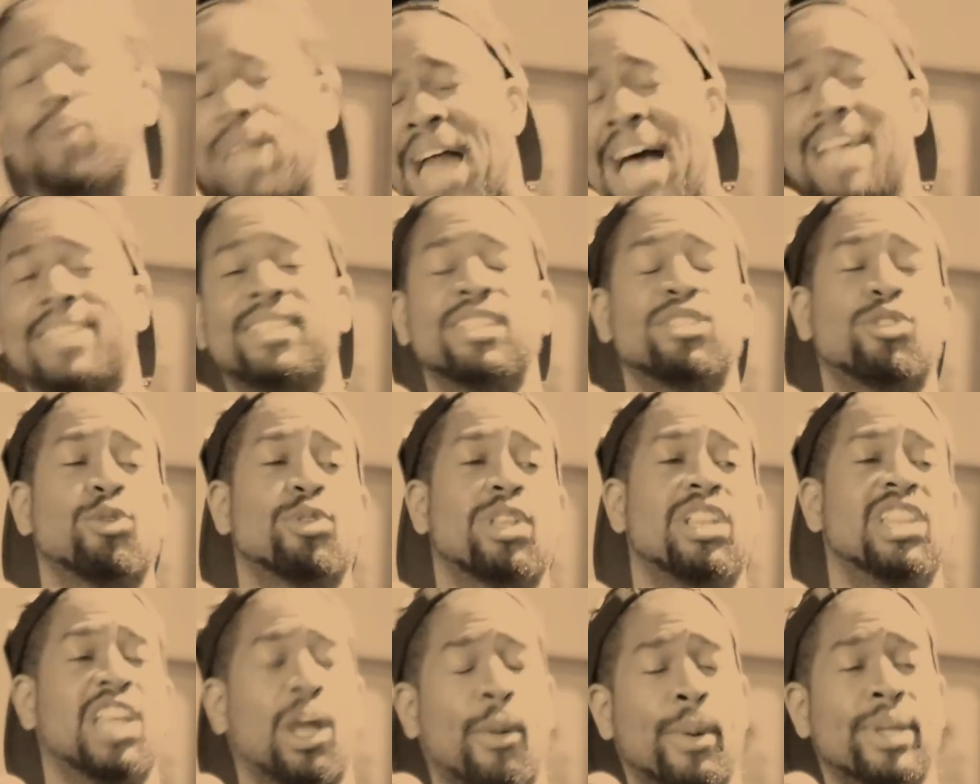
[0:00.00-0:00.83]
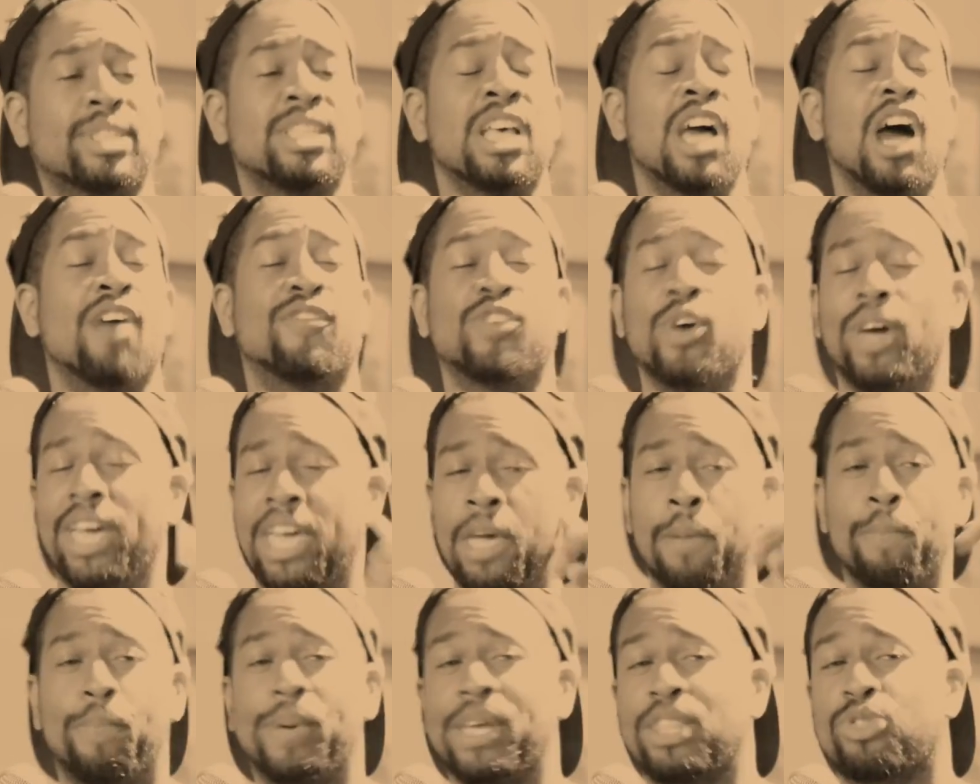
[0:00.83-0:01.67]
blasting through the lyrics of your
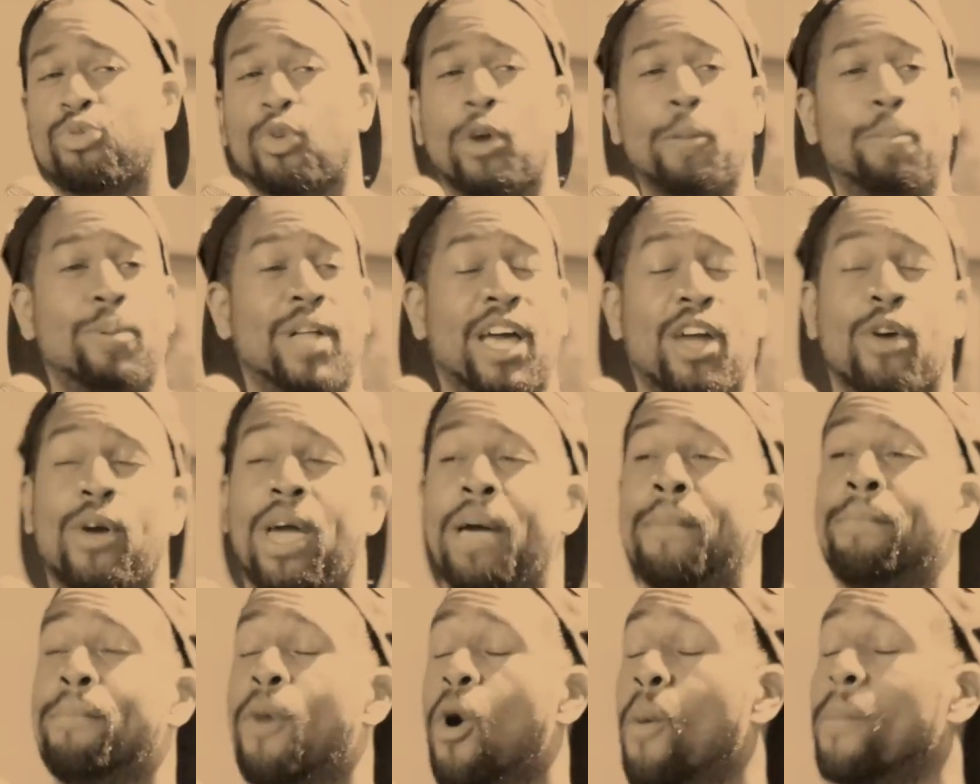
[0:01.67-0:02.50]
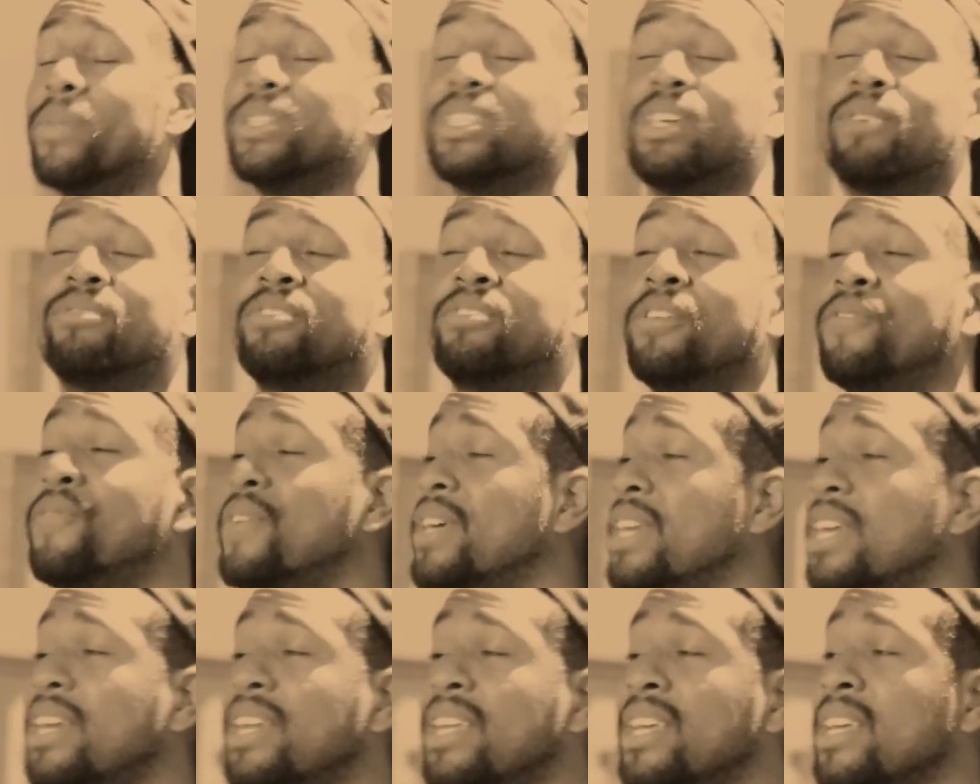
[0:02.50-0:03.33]
MP3 player in moments of
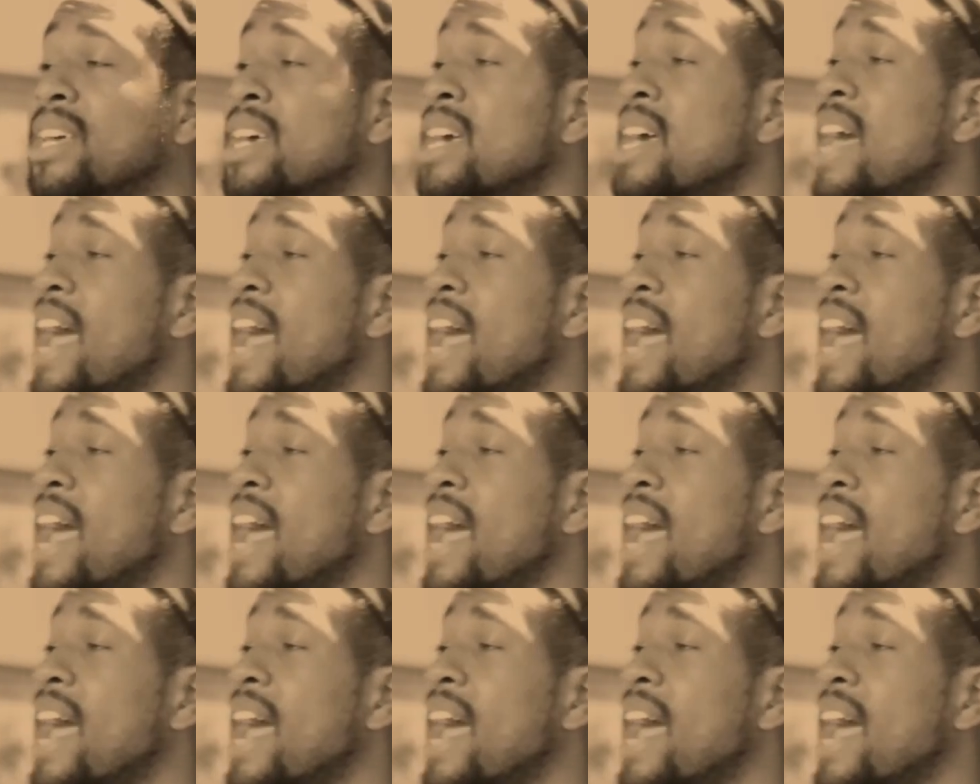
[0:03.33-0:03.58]
divinity.